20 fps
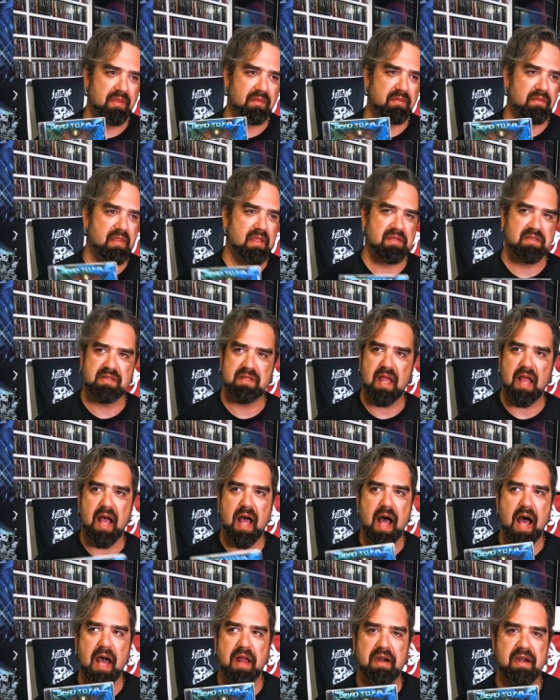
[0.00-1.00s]
this
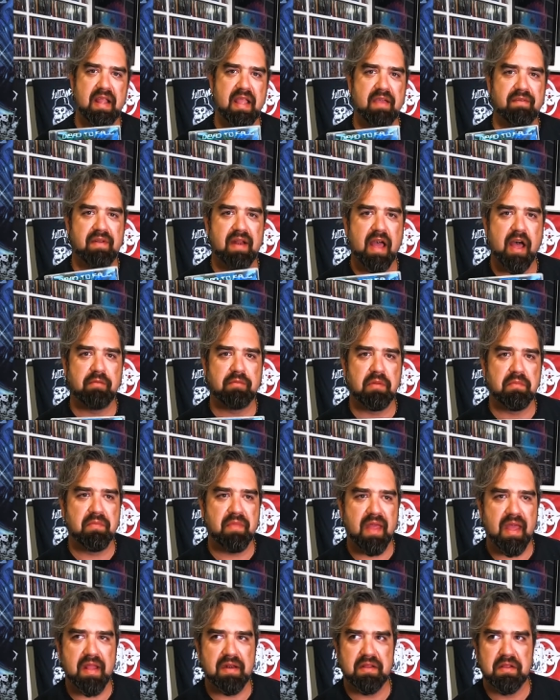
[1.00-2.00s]
oddity of an album
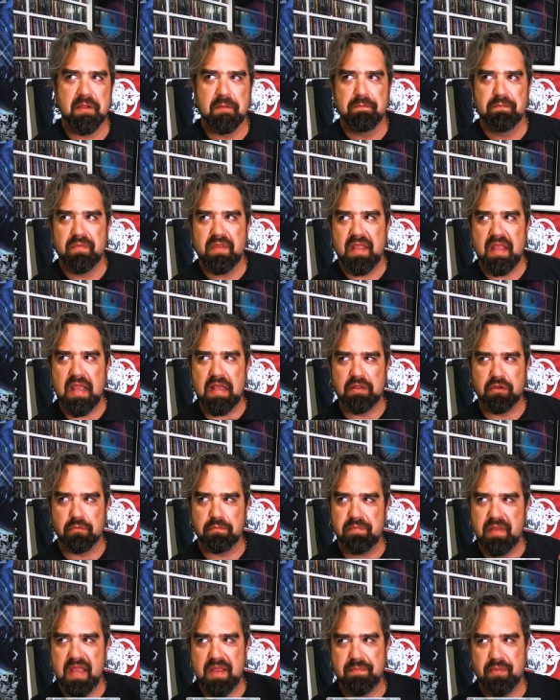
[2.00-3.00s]
that either
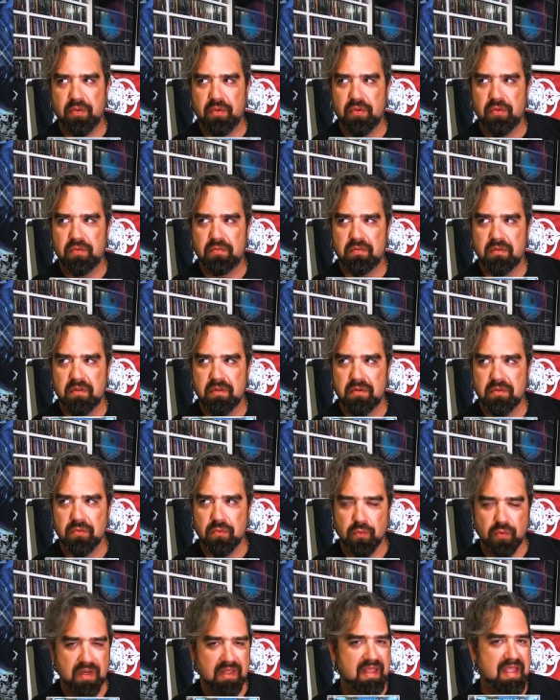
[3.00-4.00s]
people
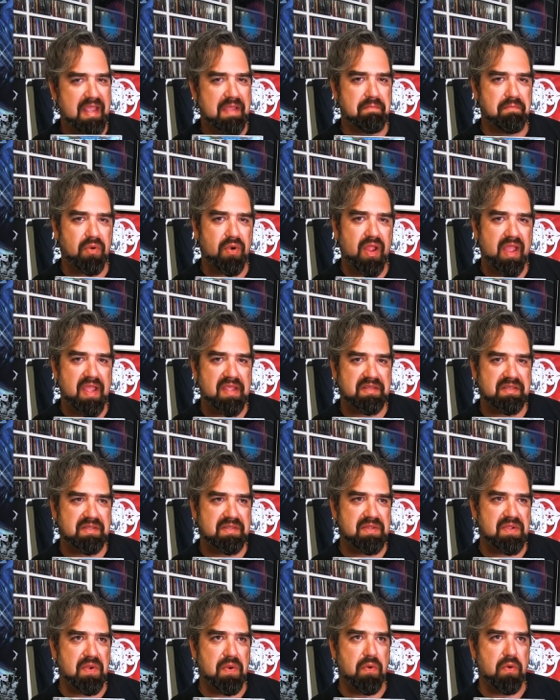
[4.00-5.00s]
really
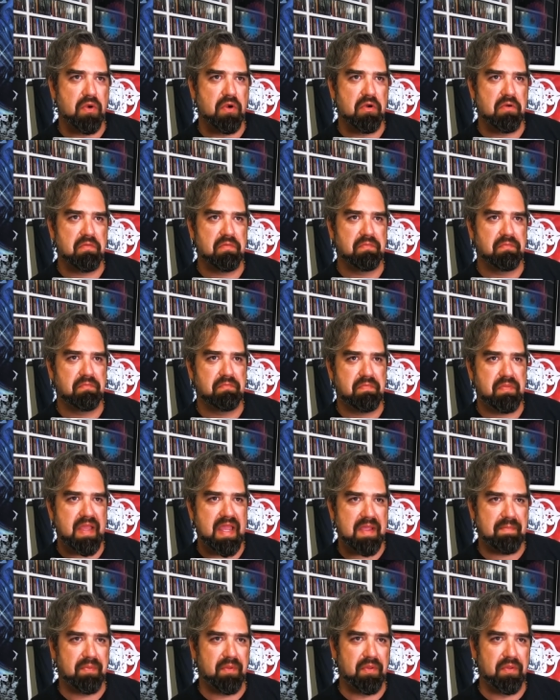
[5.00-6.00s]
embraced or
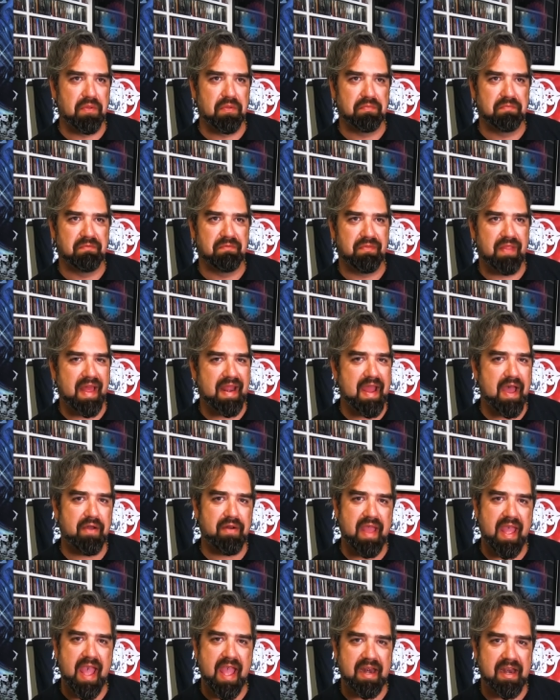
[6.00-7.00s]
people flat
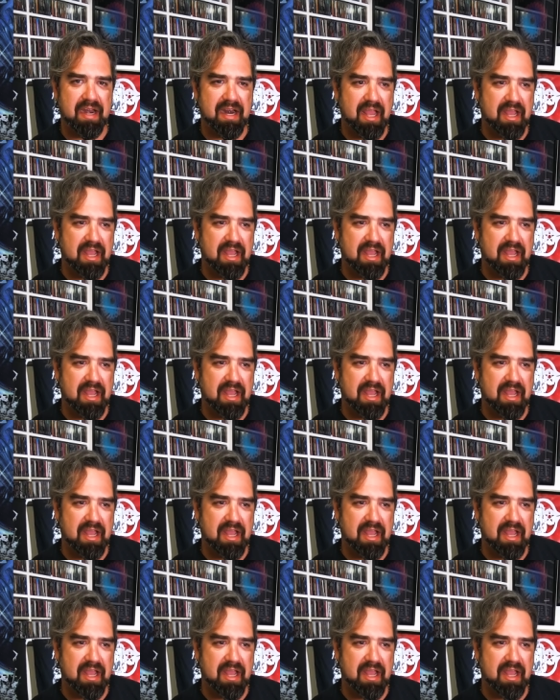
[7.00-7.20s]
out hated.